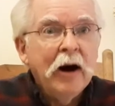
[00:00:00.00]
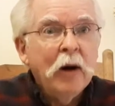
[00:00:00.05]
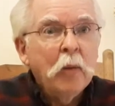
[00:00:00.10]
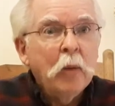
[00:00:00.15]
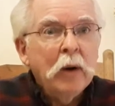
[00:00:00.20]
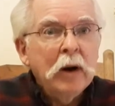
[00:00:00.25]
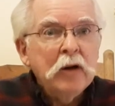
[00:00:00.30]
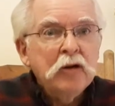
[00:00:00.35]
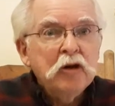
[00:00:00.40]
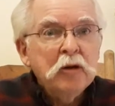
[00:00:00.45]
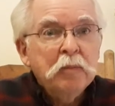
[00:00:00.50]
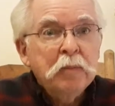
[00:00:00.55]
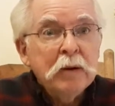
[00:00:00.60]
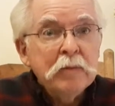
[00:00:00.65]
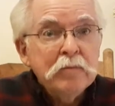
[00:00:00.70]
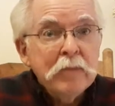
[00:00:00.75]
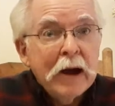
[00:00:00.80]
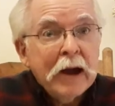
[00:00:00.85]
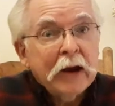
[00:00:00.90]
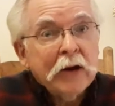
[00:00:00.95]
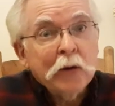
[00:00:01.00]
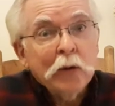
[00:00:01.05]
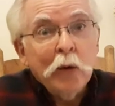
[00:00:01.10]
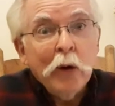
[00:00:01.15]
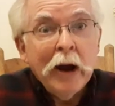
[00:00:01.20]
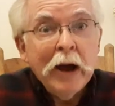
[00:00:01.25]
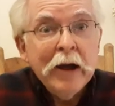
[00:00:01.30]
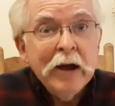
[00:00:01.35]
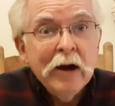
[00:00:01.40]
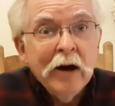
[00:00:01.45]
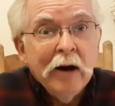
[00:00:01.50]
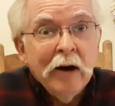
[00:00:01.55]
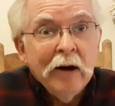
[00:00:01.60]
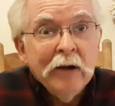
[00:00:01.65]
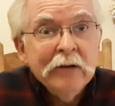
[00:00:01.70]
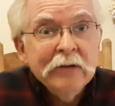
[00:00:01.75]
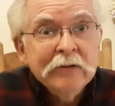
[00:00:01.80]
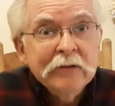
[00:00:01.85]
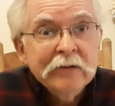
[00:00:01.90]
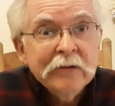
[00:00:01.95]
where did you put my
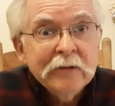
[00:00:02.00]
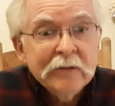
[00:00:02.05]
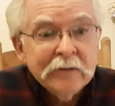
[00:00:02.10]
crayons?